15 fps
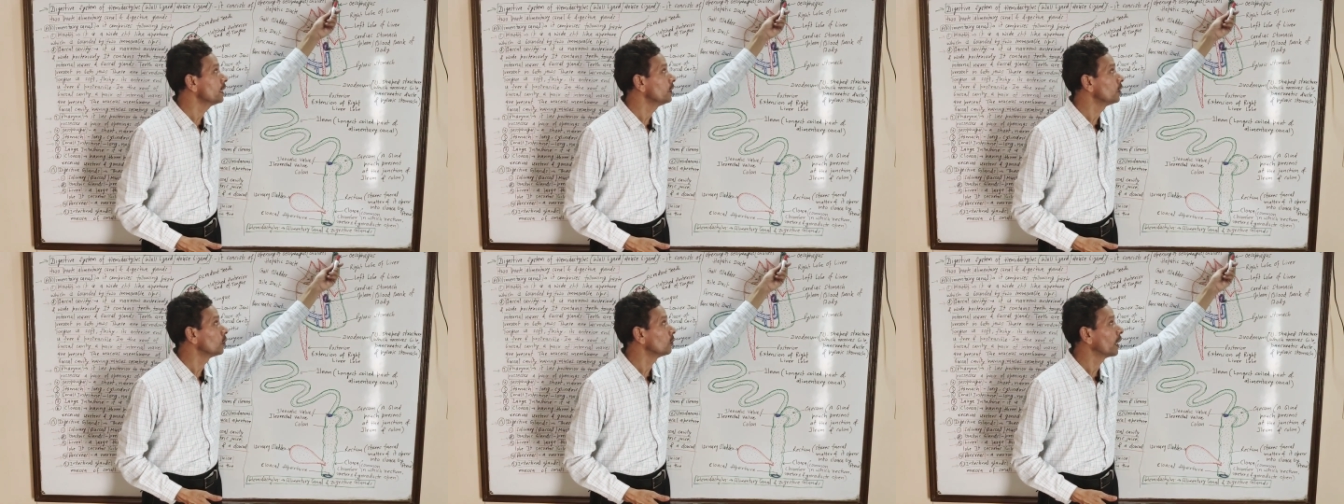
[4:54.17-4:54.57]

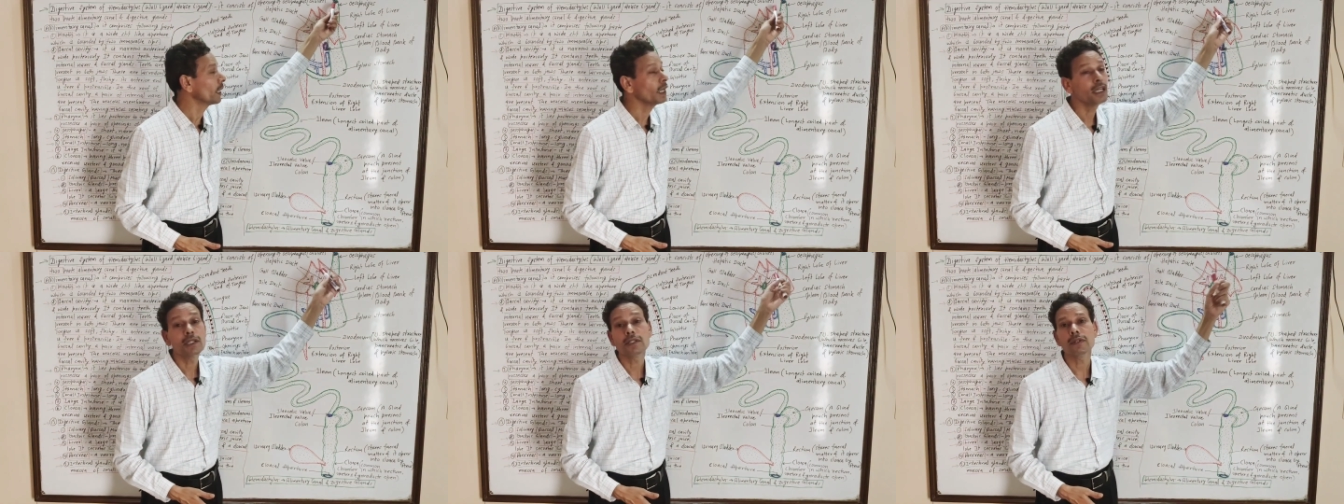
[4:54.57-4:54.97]
into the
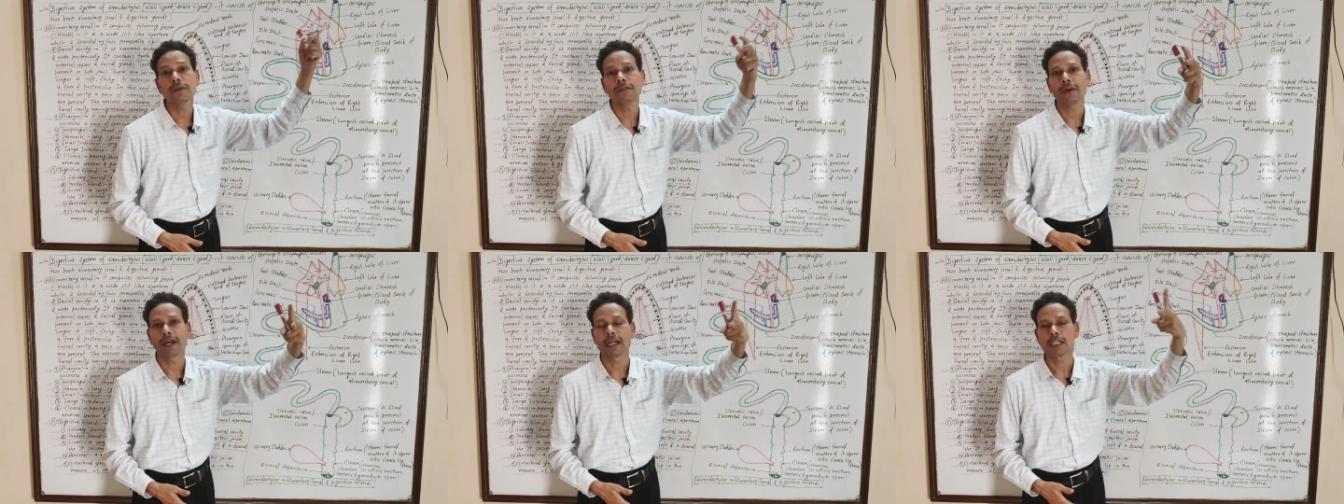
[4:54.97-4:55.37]

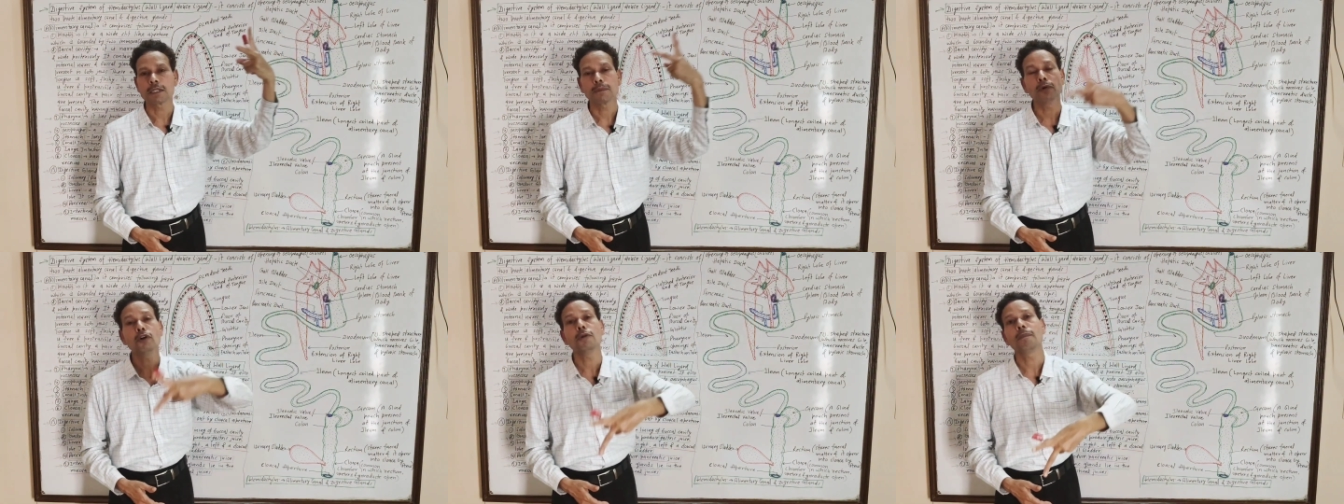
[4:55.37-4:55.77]

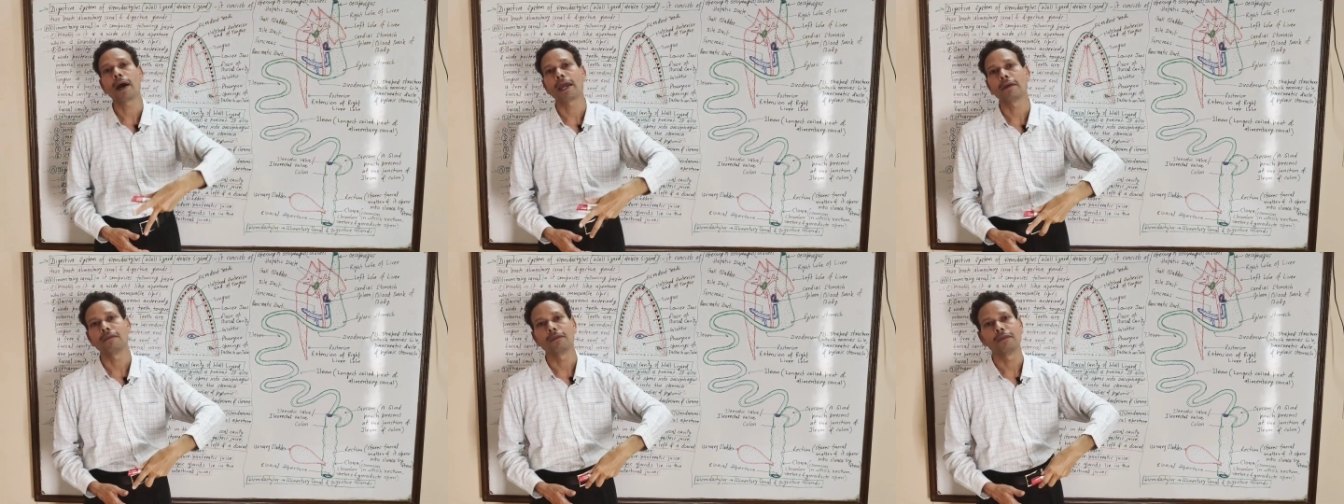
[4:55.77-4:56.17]
esophagus, food
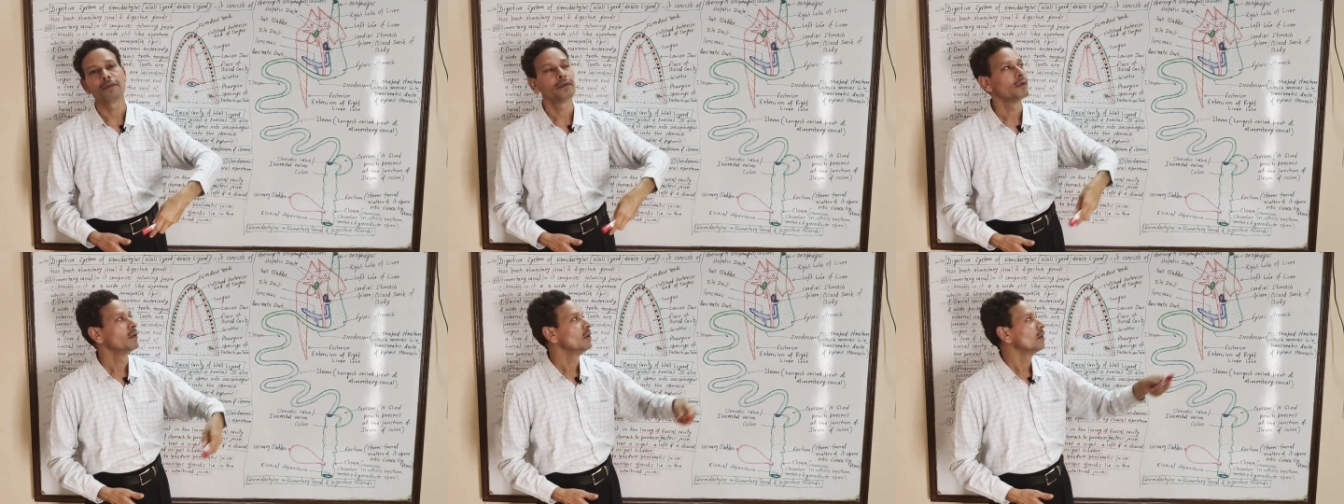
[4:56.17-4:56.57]
pipe,
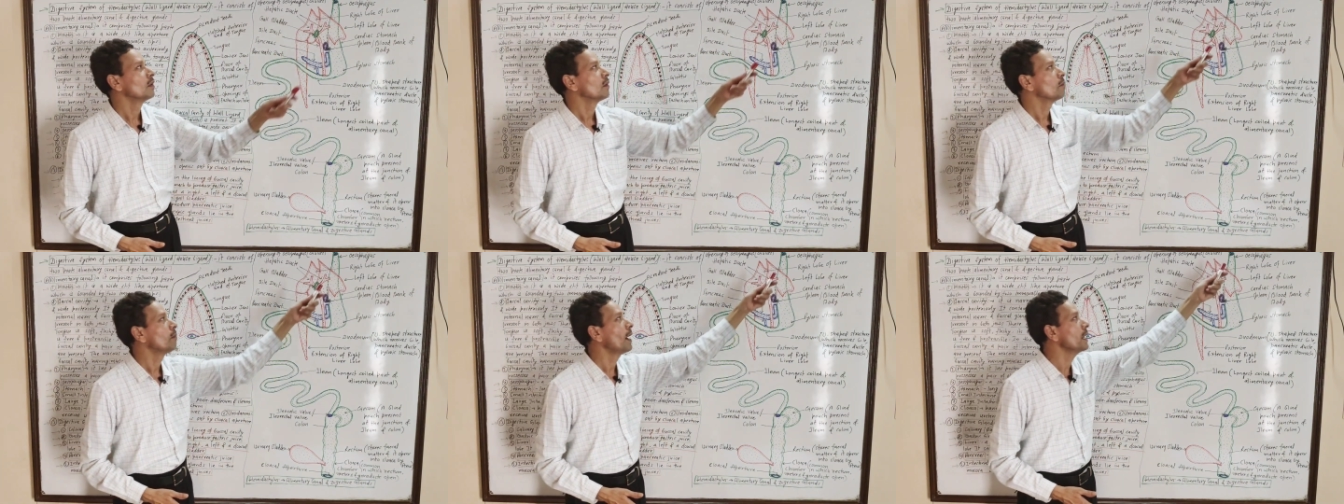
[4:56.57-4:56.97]

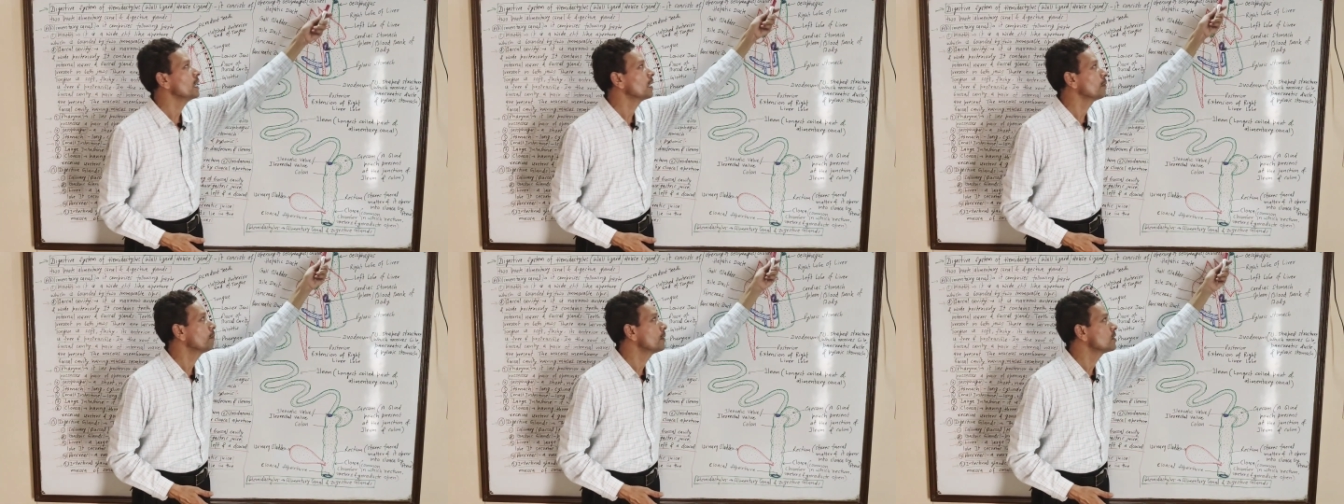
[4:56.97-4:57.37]
by
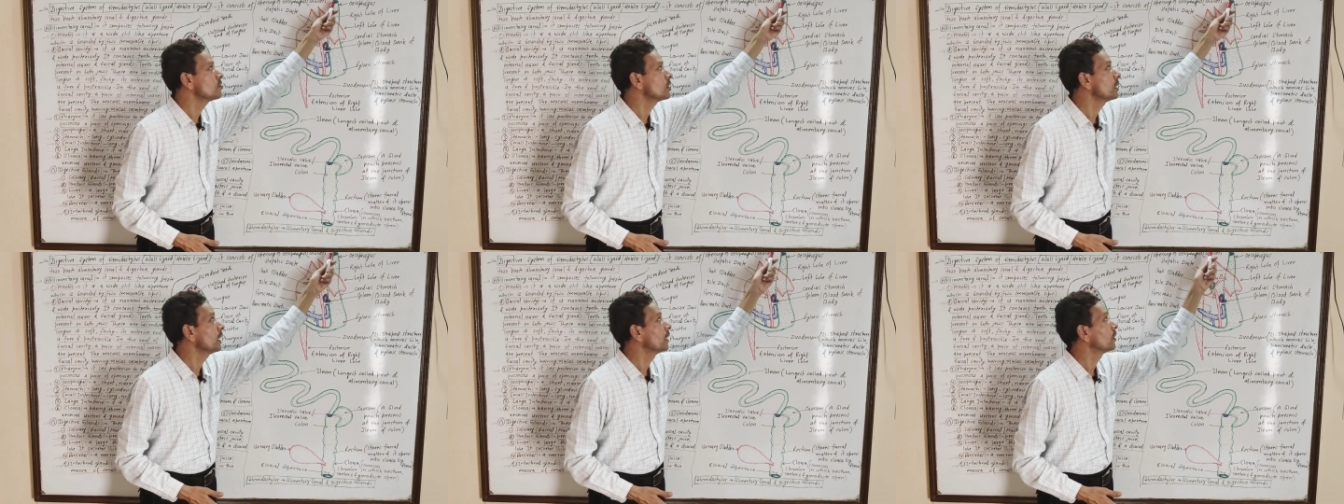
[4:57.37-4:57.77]
an
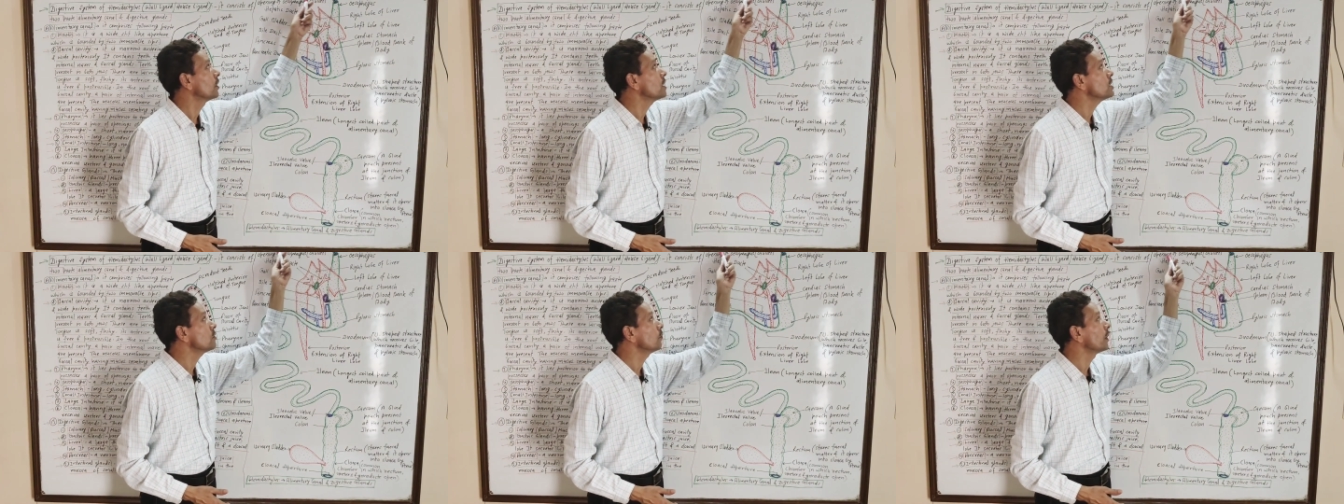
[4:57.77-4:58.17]
aperture, and
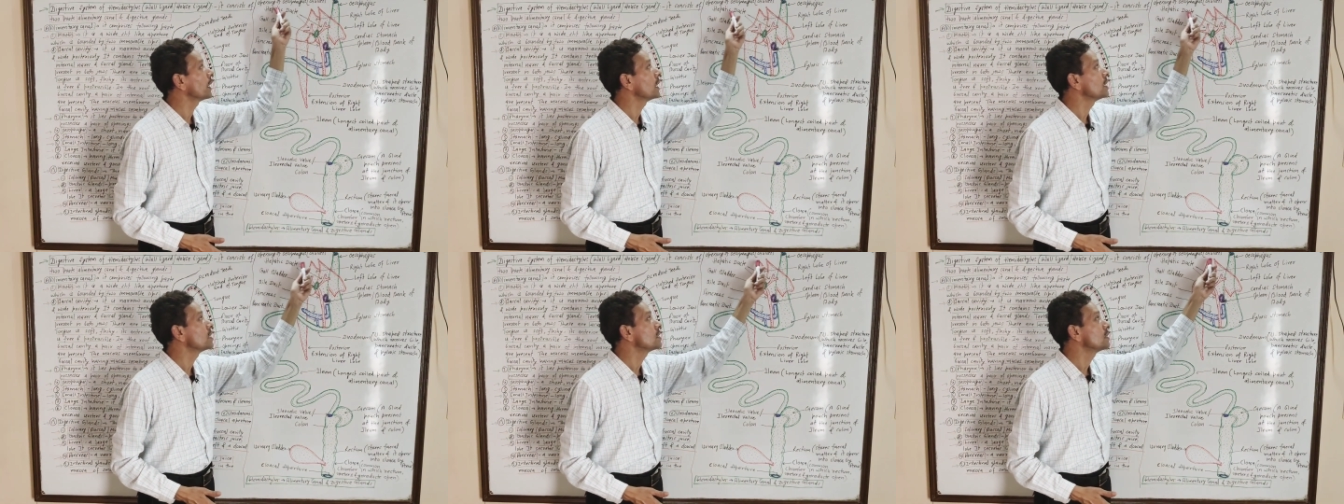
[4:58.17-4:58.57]
this one
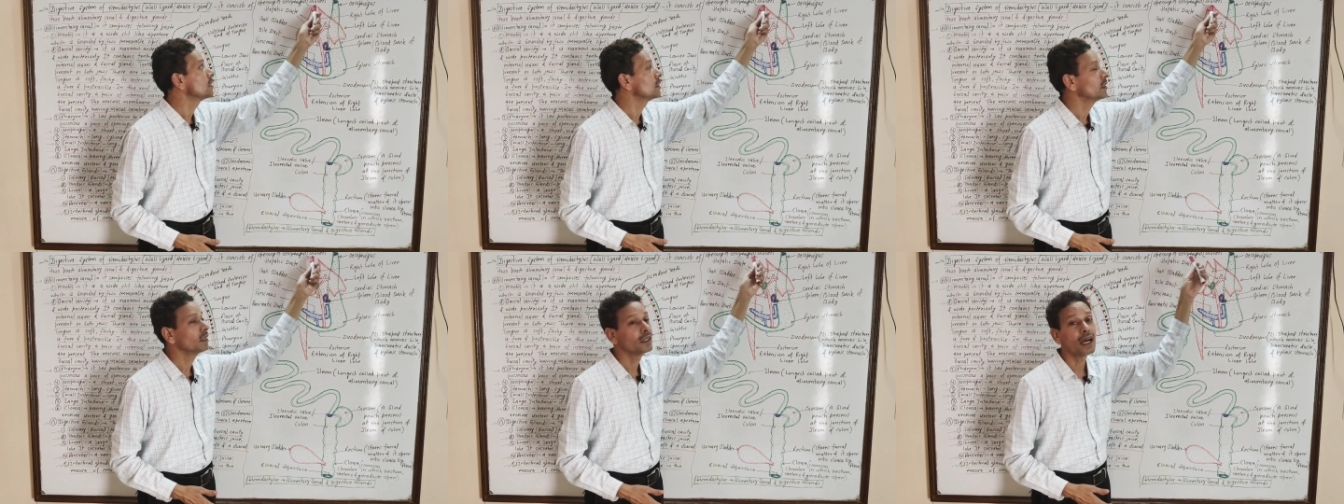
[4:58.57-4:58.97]
is
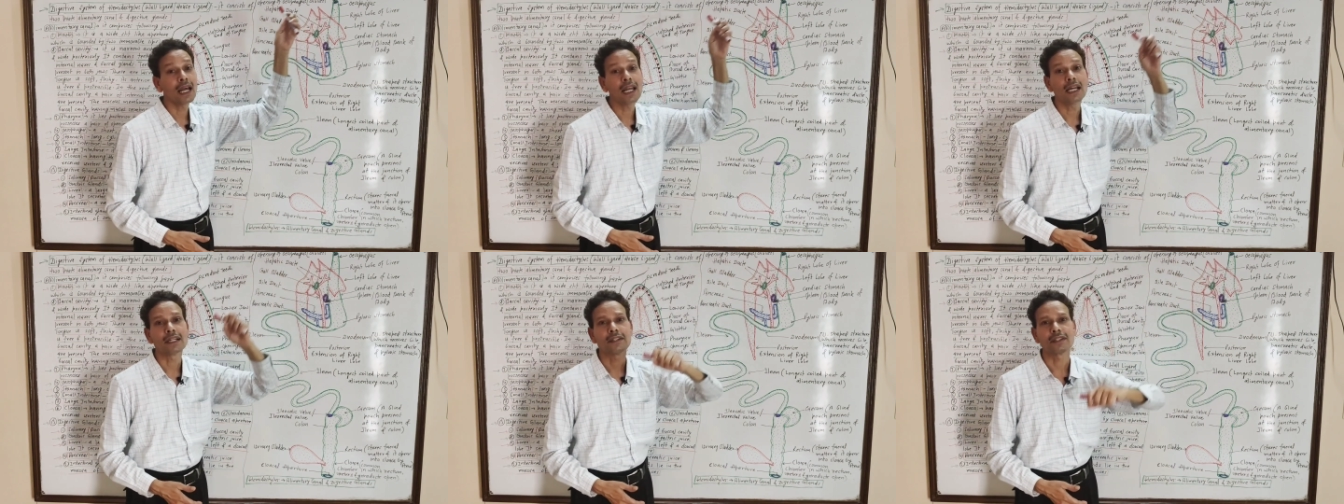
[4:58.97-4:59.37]

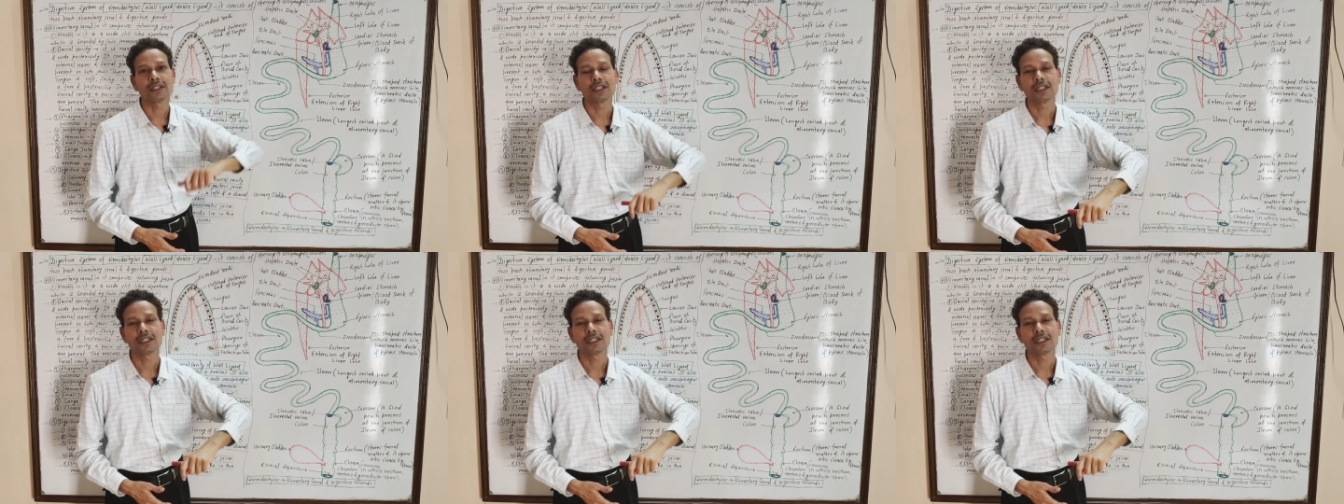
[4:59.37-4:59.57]
gullet.